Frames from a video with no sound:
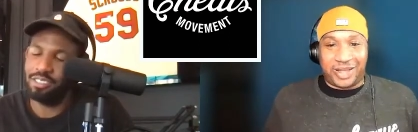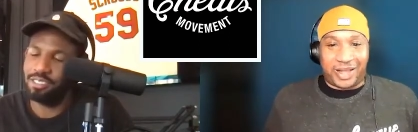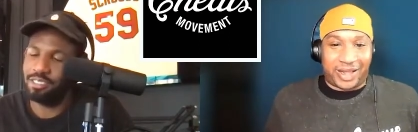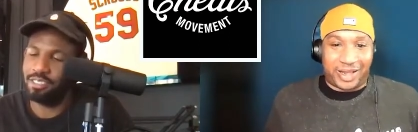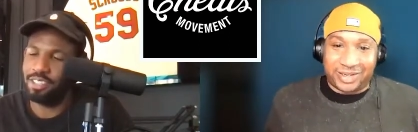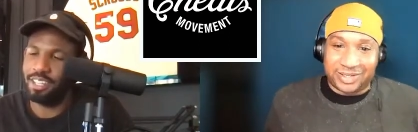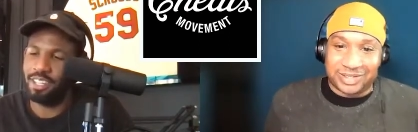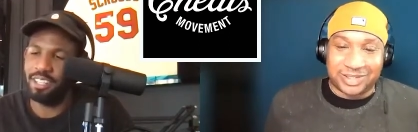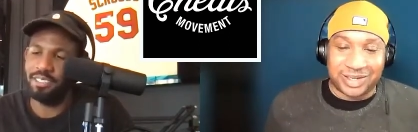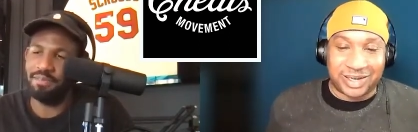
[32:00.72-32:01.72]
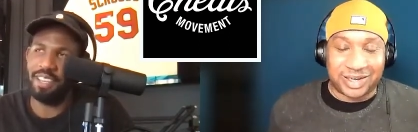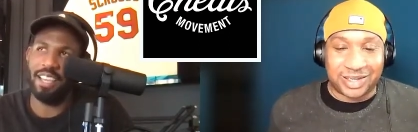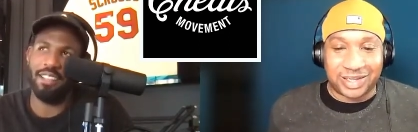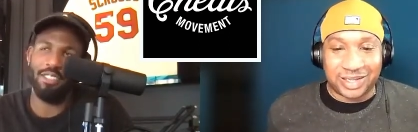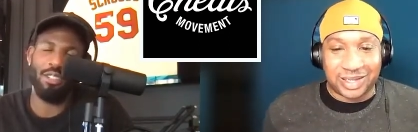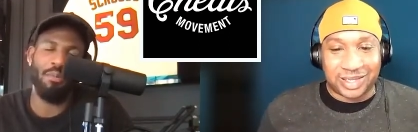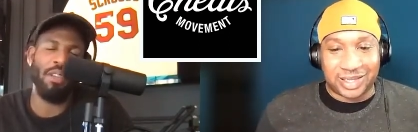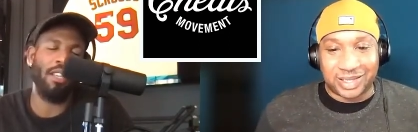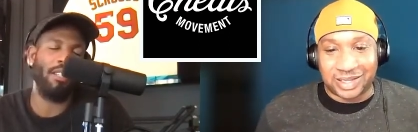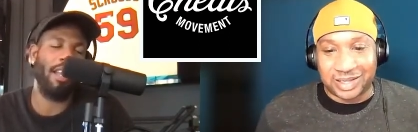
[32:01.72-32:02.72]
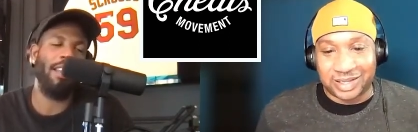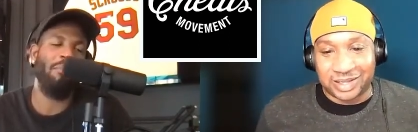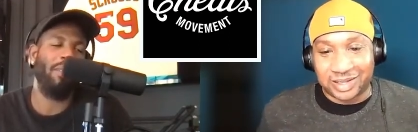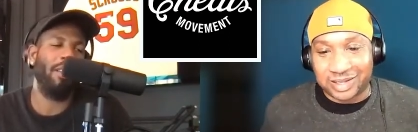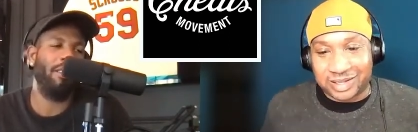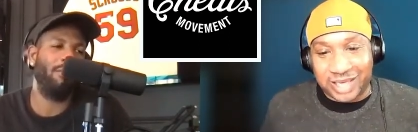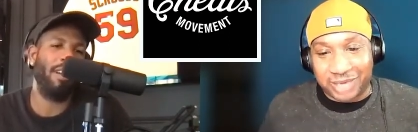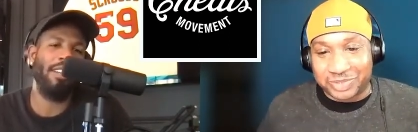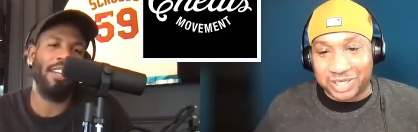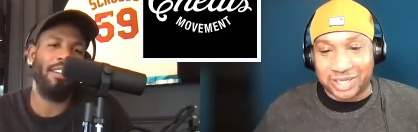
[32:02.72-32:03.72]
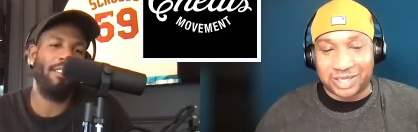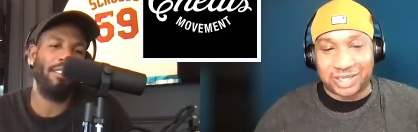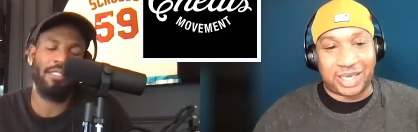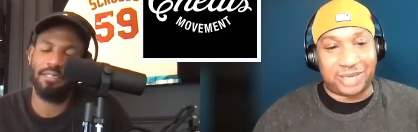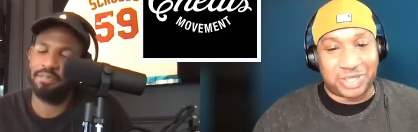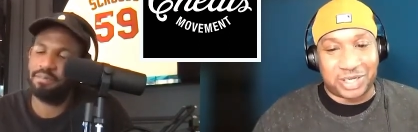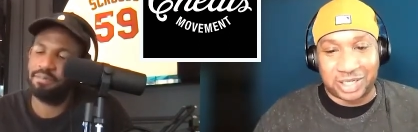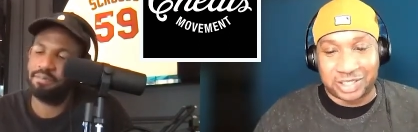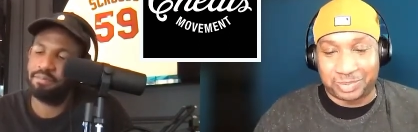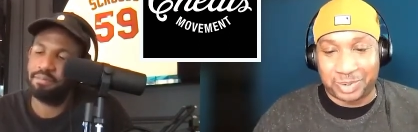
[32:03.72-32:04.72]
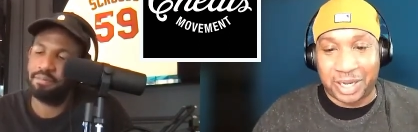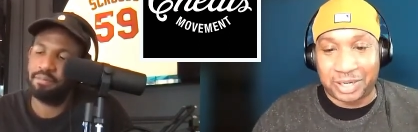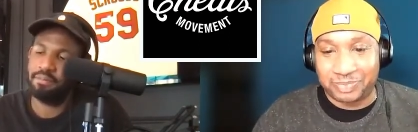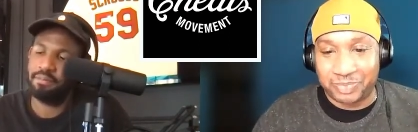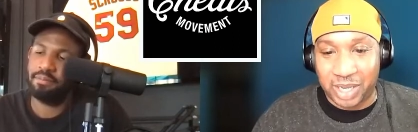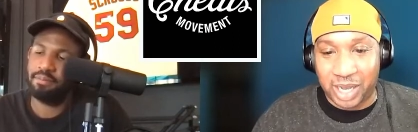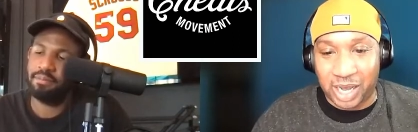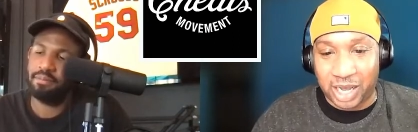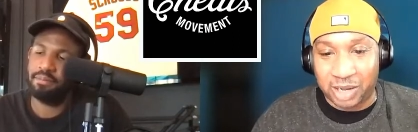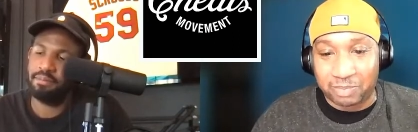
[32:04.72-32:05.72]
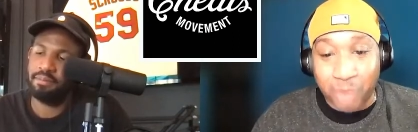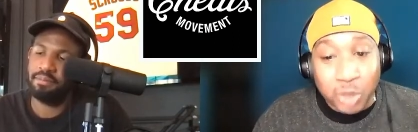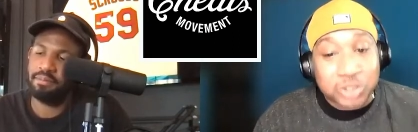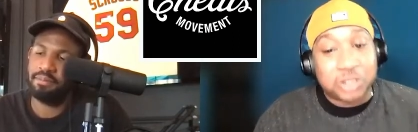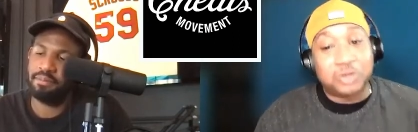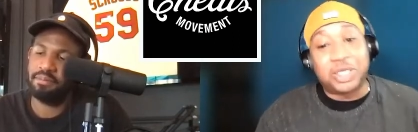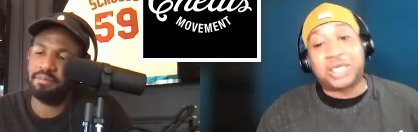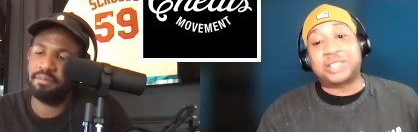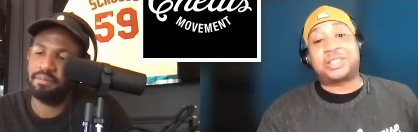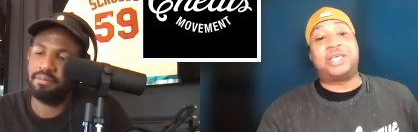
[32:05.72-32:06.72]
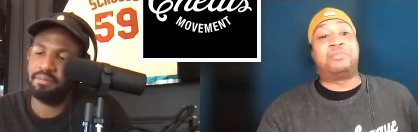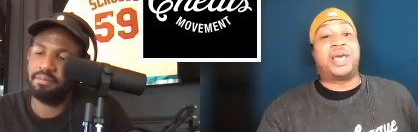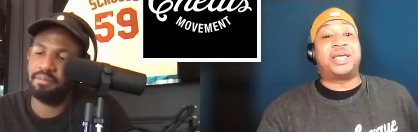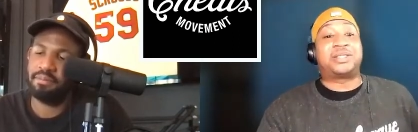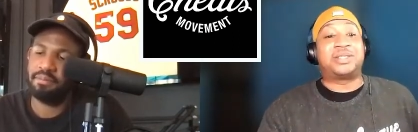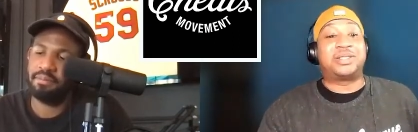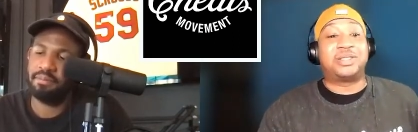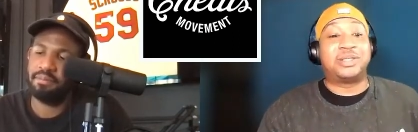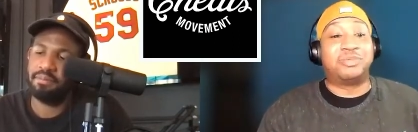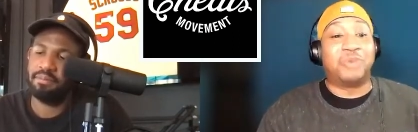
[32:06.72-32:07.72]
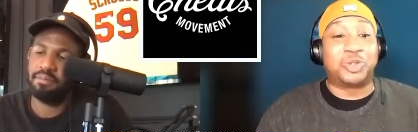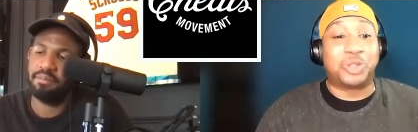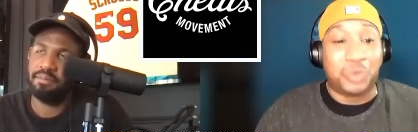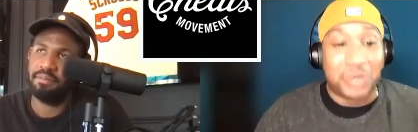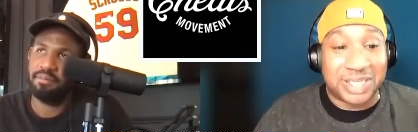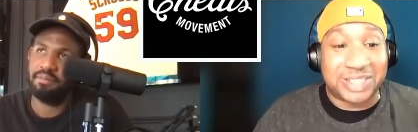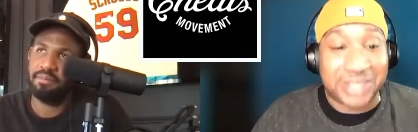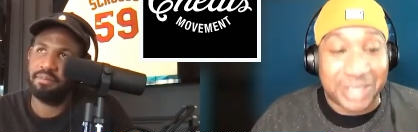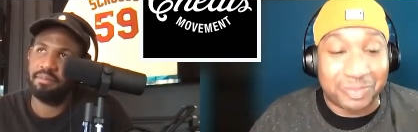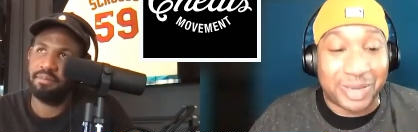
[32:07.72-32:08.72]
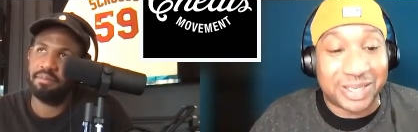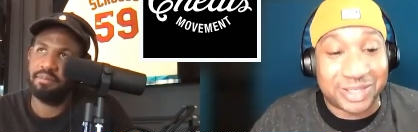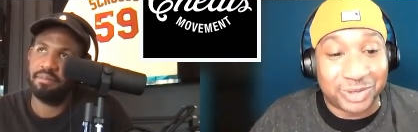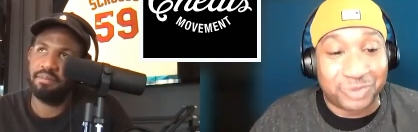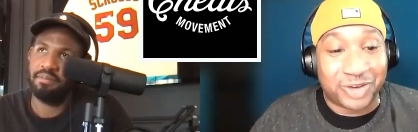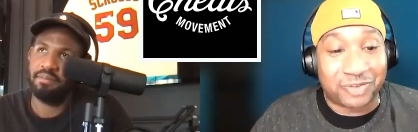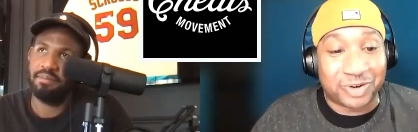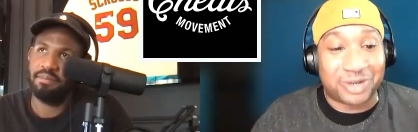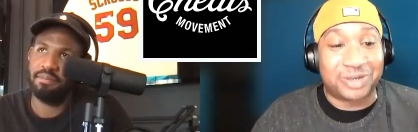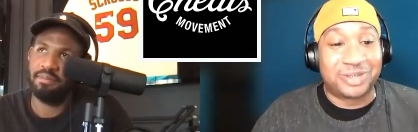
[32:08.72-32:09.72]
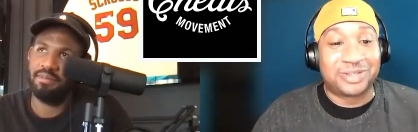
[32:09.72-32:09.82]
Speaker 1: Yeah. Uh, man, there's so many exciting players right game's now.
Speaker 2: game's in a good spot. Uh, most unique teammate, most unique teammate you've ever